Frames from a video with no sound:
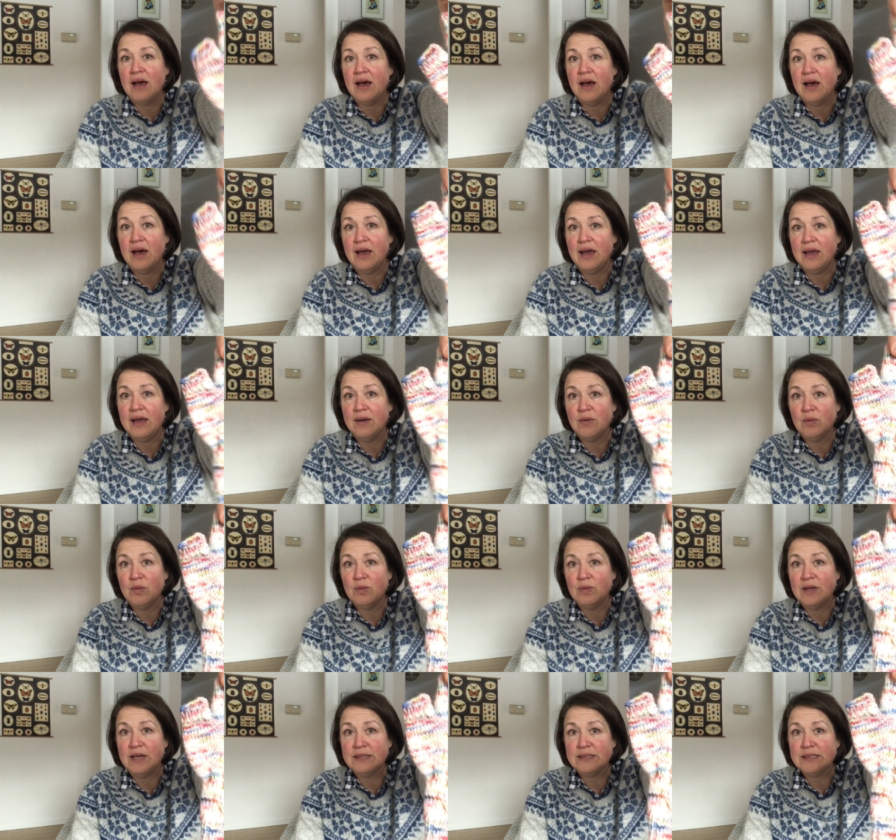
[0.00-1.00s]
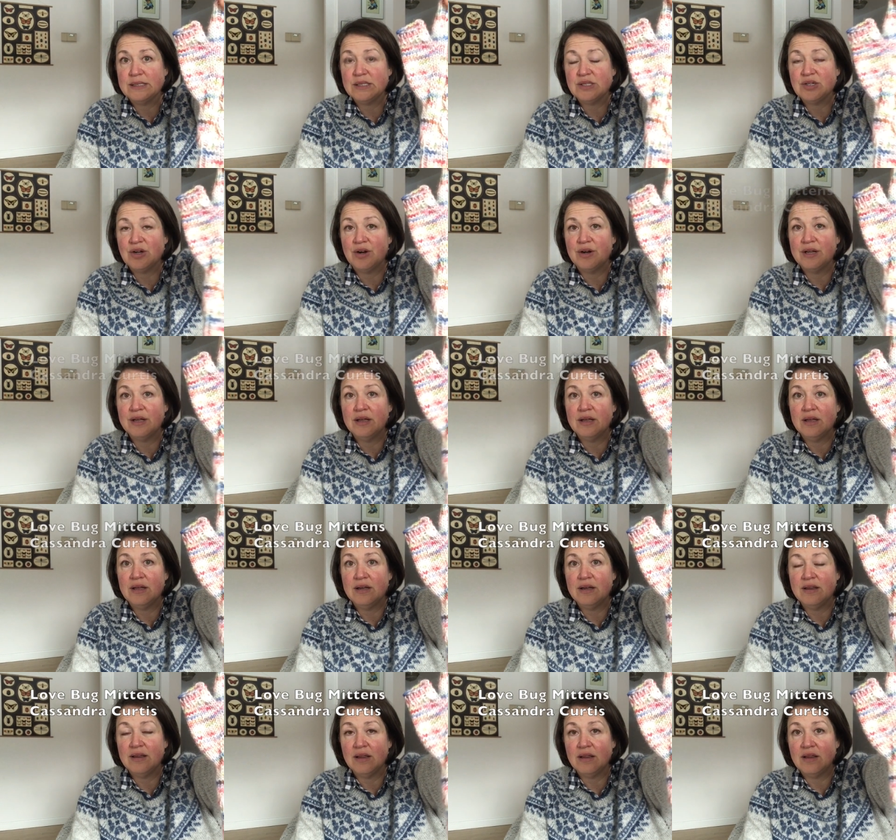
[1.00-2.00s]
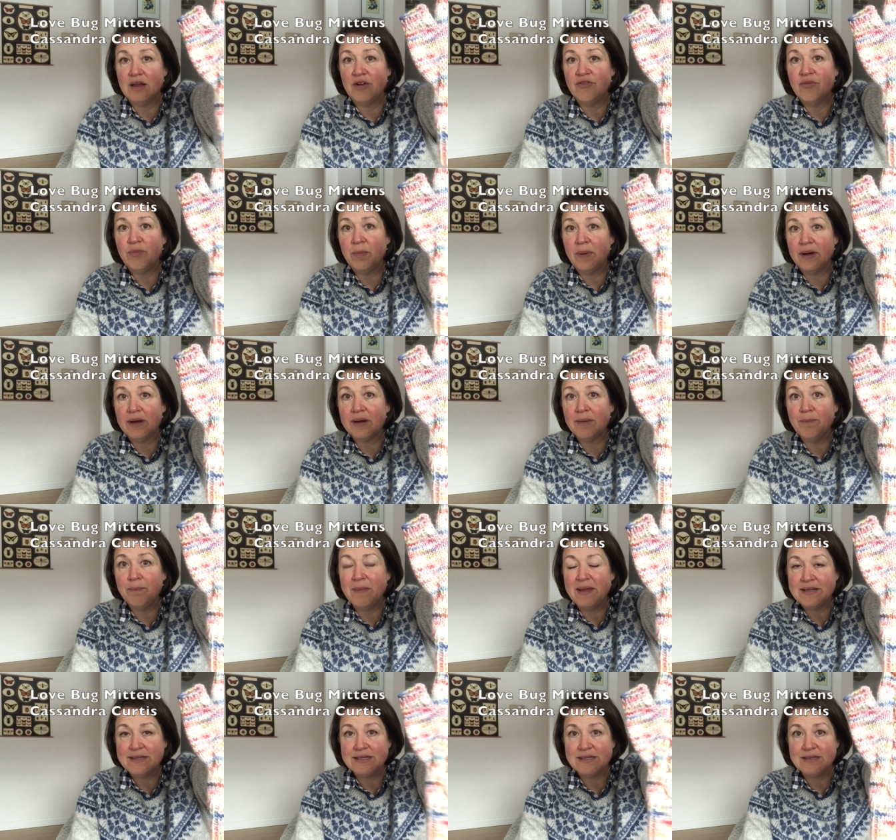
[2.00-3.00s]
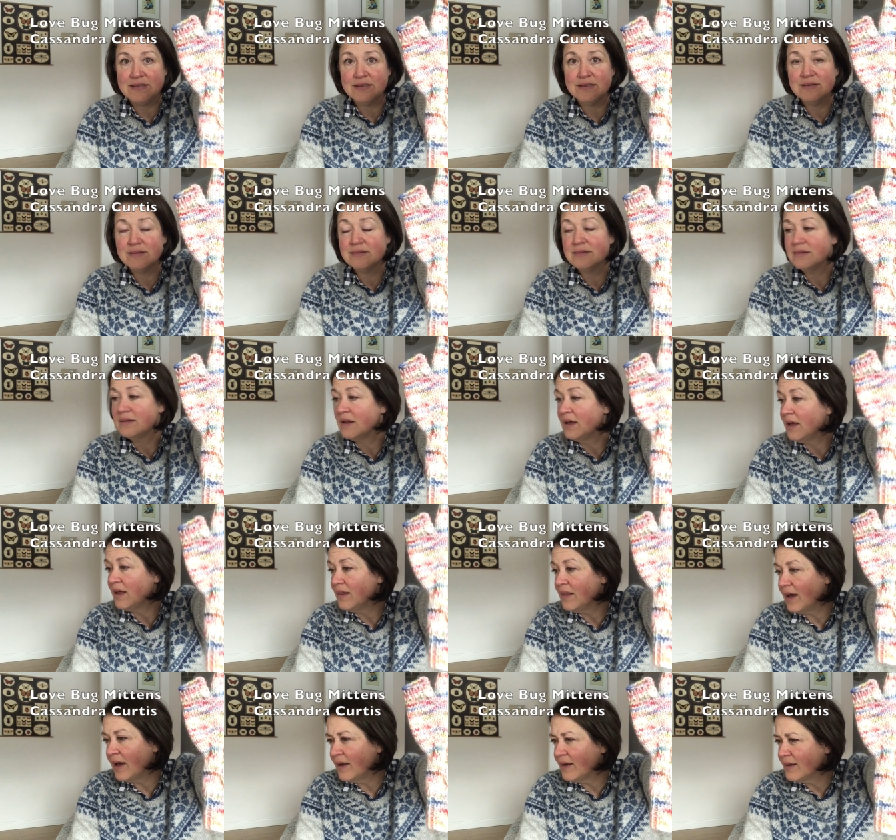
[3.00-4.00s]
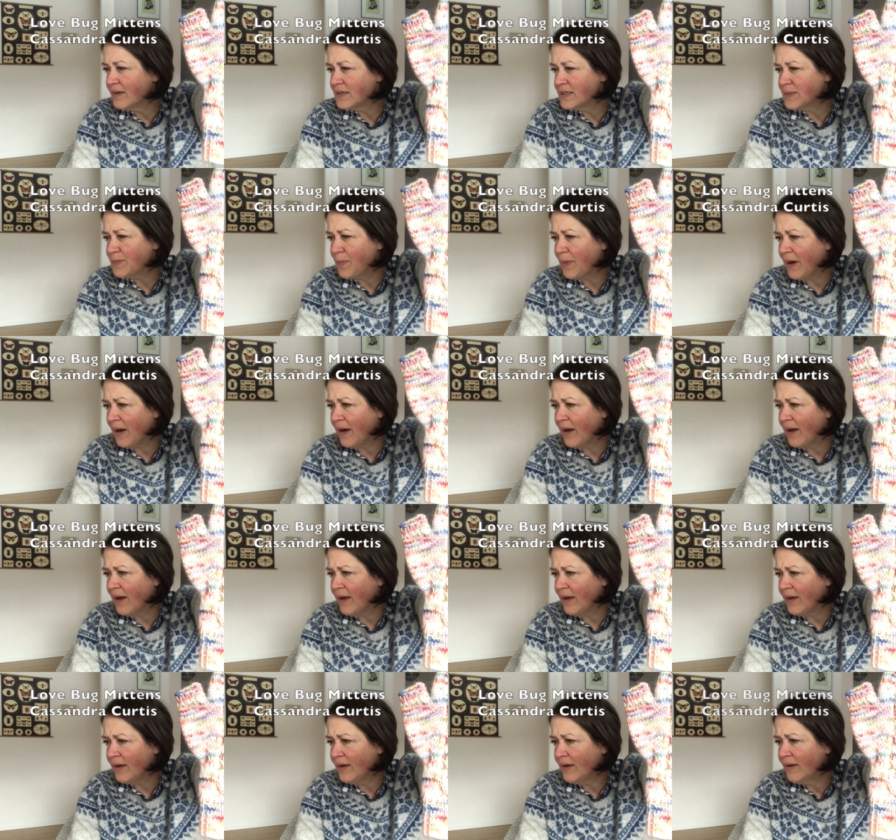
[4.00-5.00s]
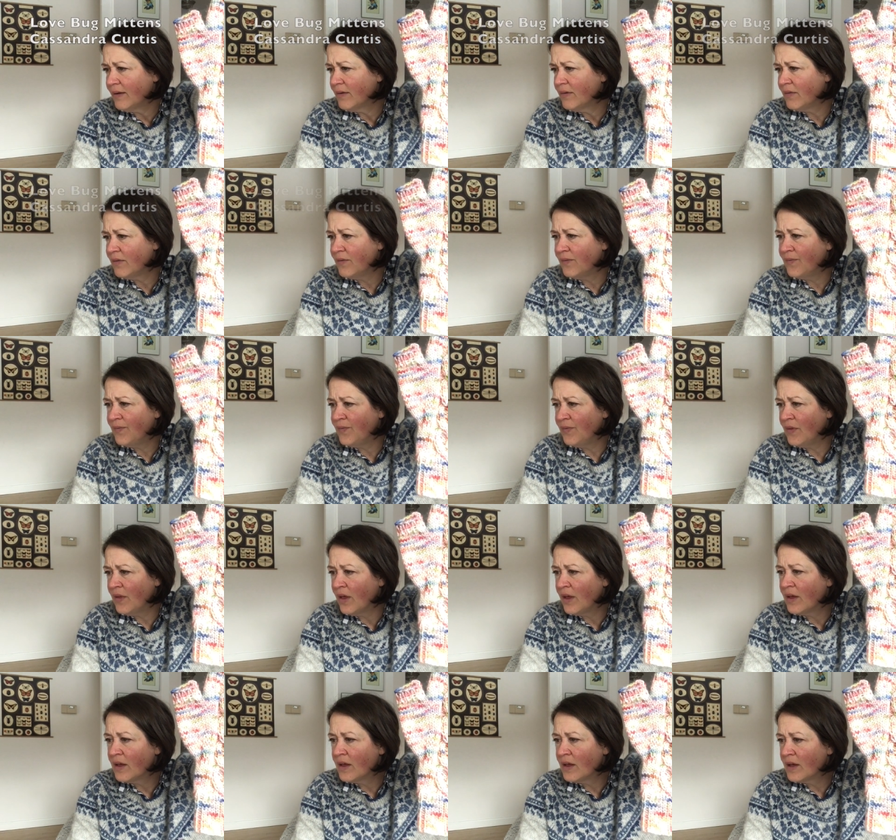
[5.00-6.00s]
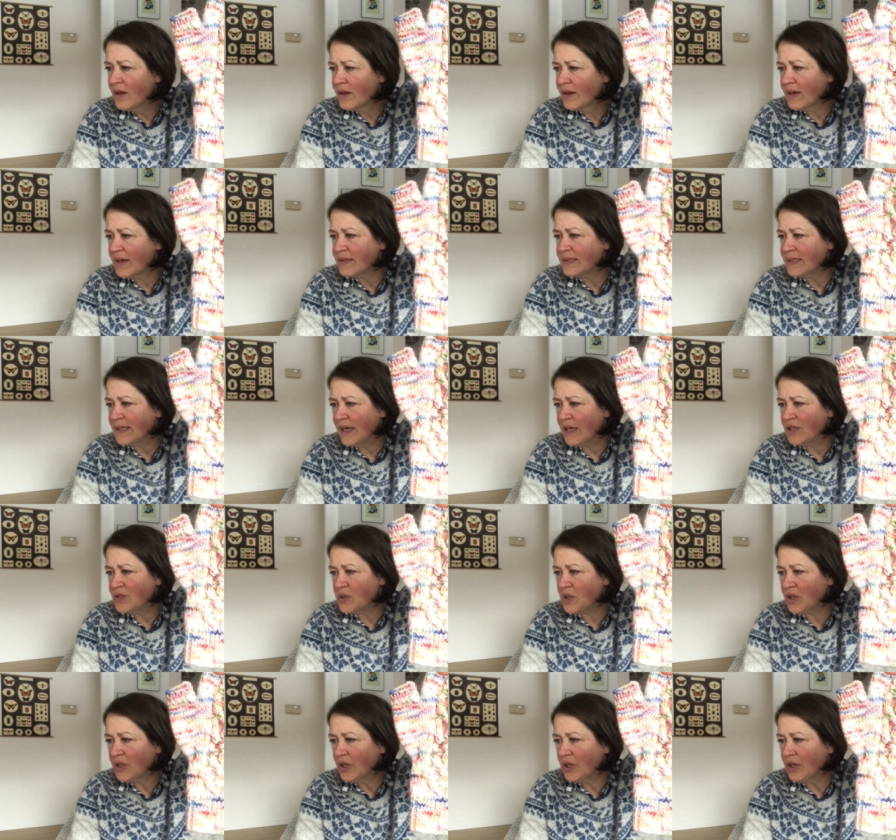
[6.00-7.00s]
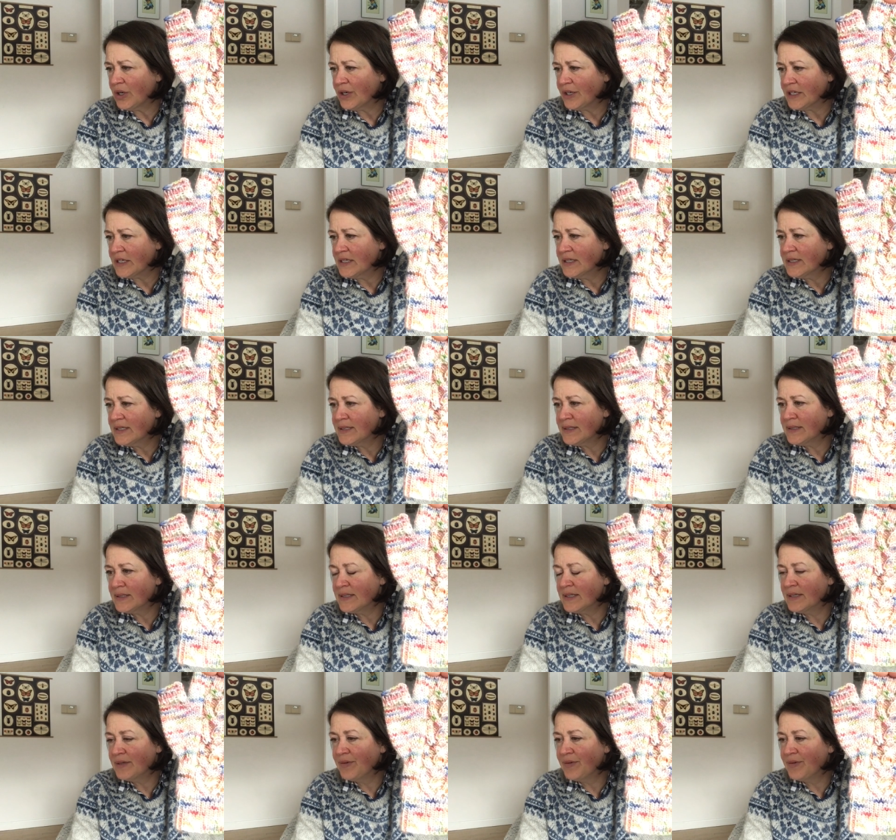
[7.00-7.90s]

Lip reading: I had started the Love Bug Mitten, and that is by Cassandra Curtis.